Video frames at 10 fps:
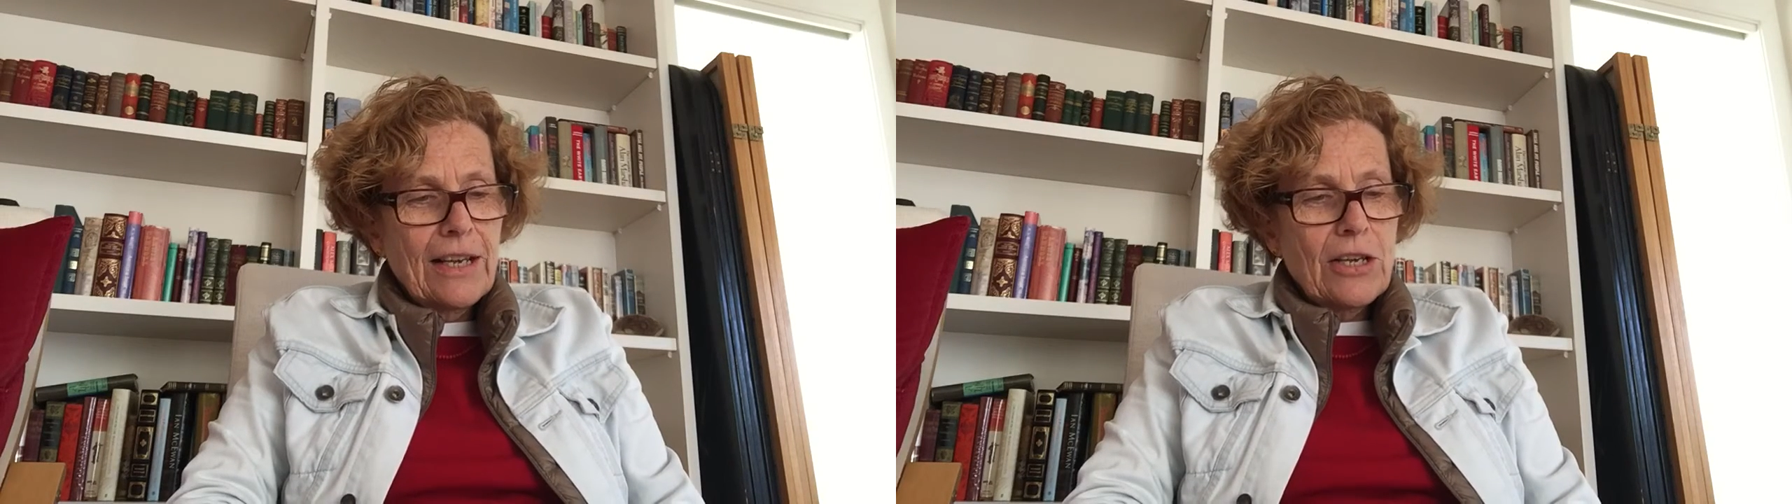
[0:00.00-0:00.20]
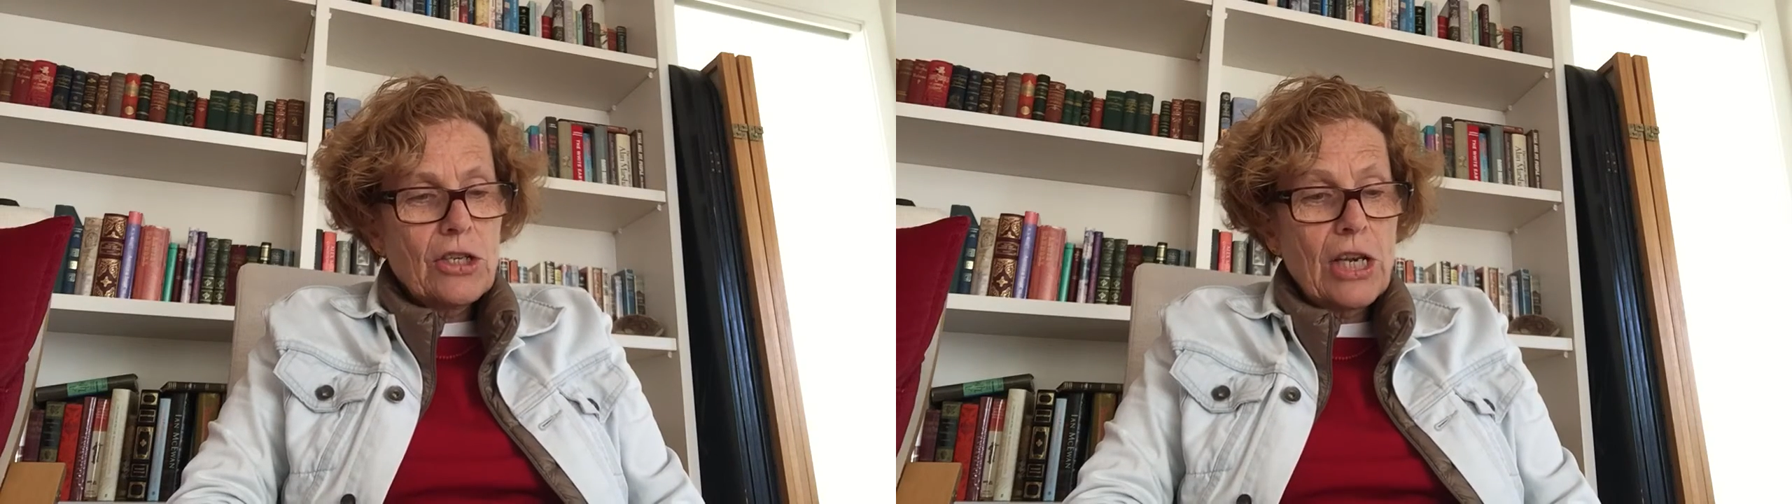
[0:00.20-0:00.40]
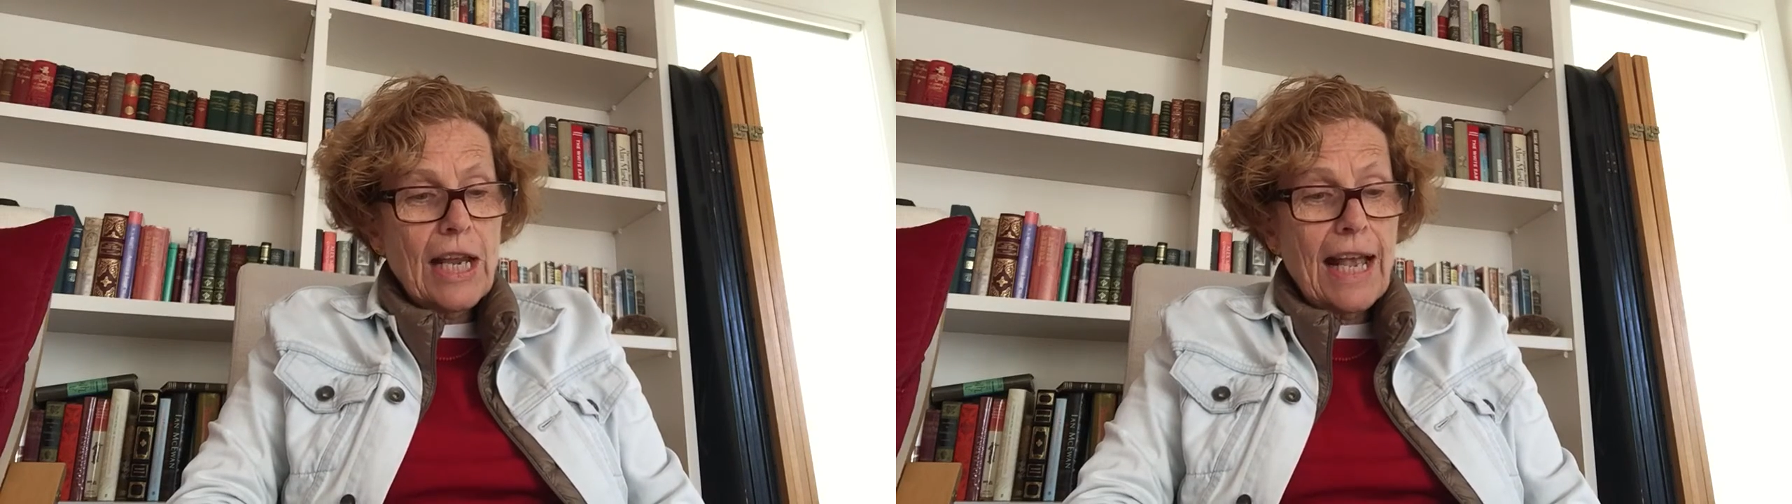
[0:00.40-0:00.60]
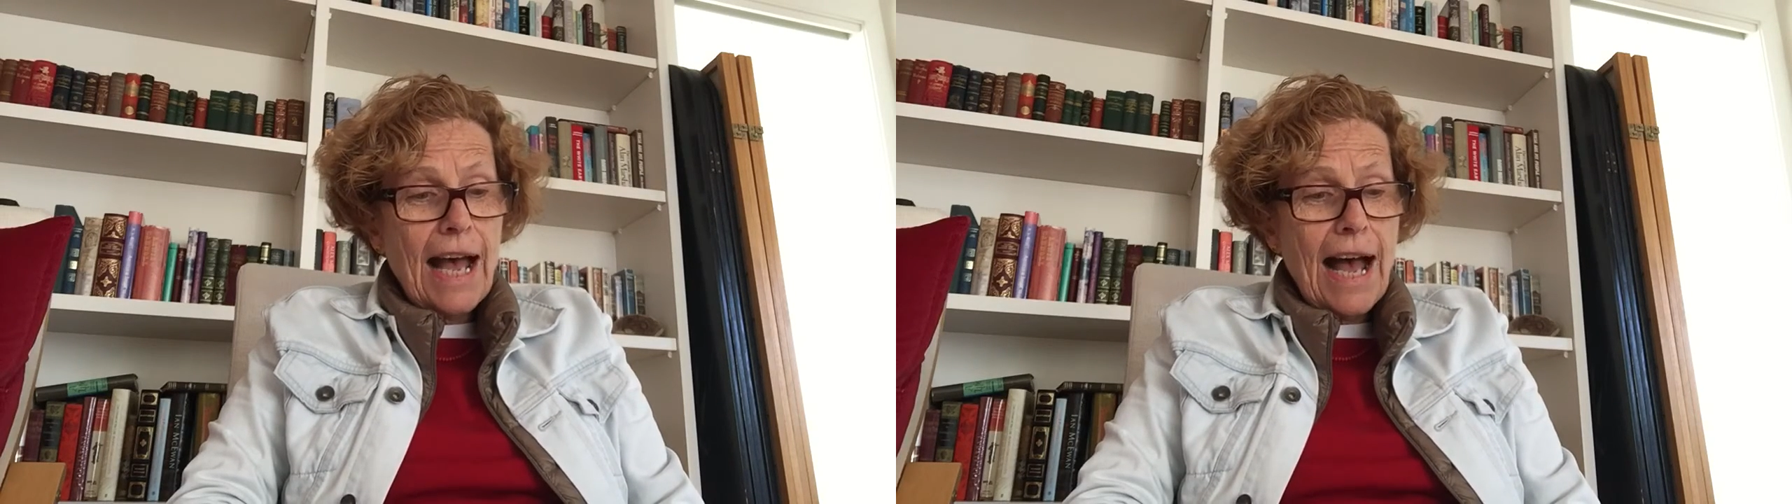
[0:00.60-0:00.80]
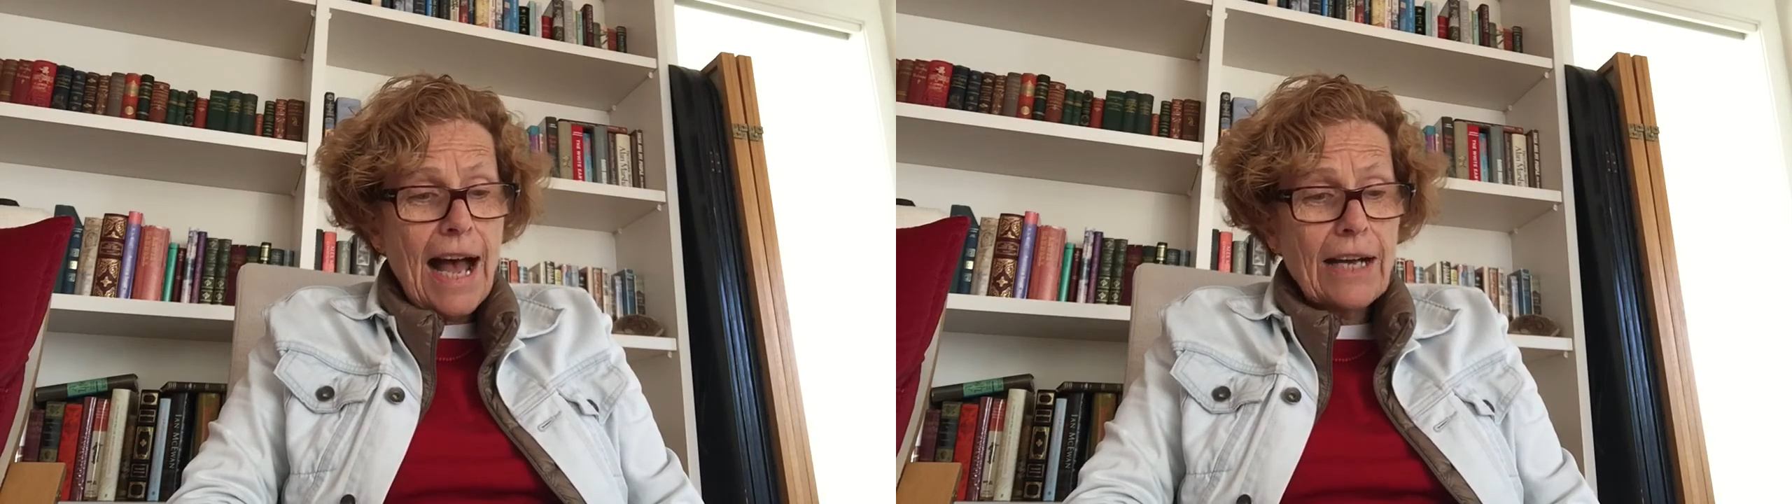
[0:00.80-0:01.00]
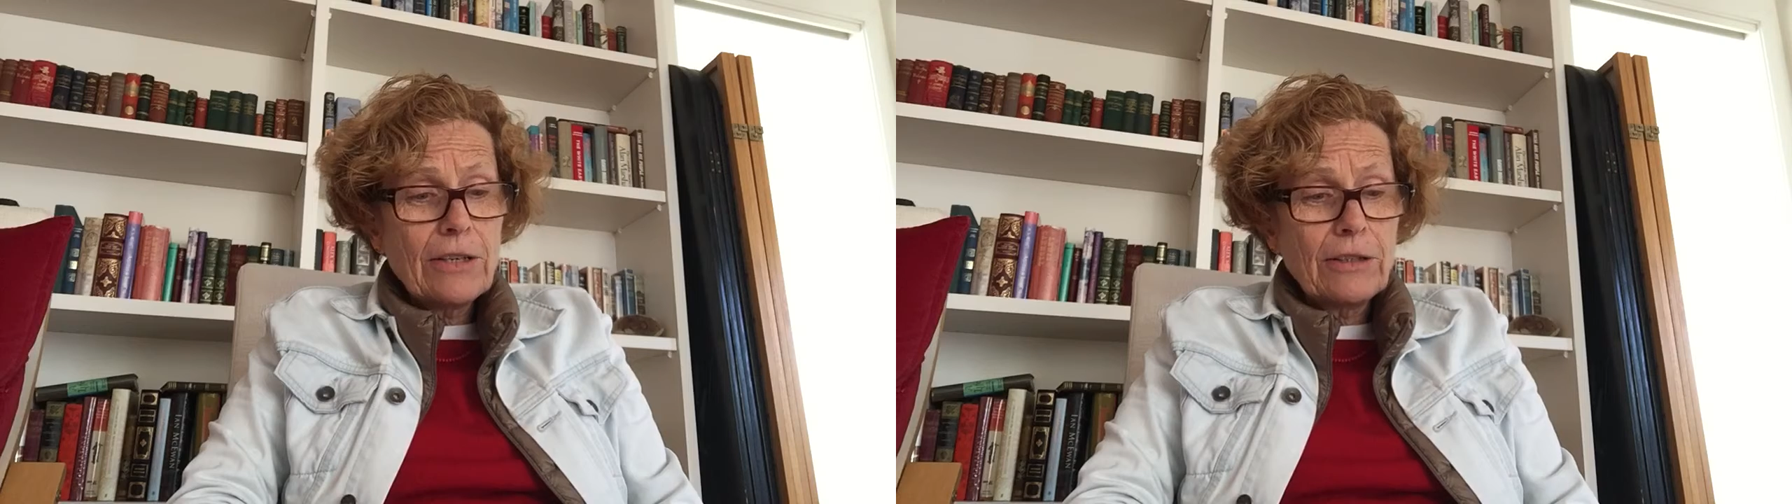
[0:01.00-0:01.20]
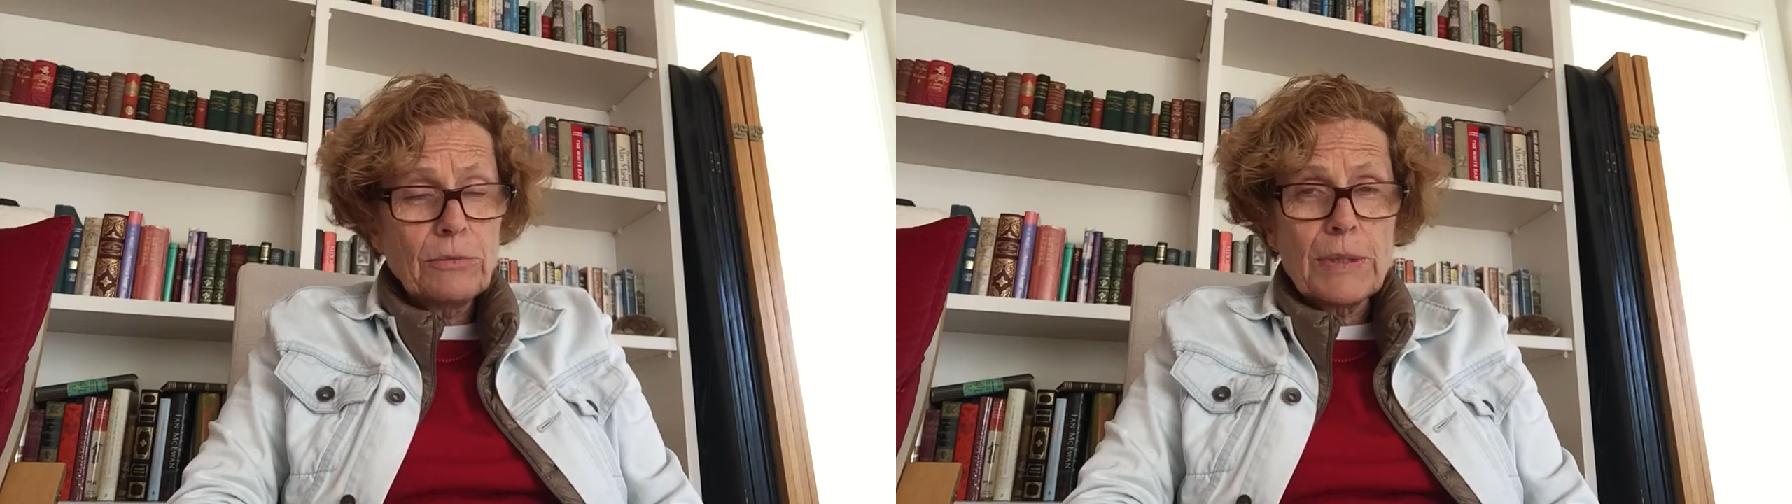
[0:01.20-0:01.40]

She gargled